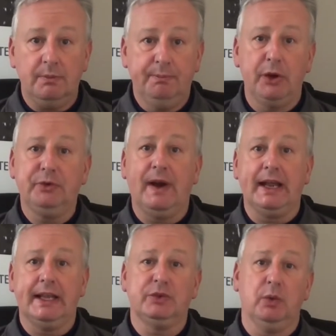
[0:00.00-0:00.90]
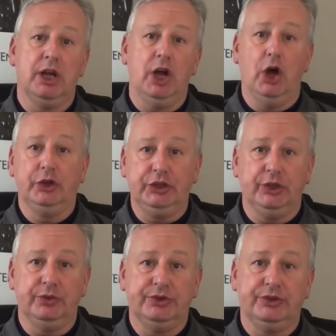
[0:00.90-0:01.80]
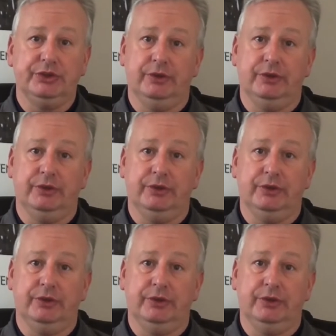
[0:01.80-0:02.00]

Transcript: Both rackets were unused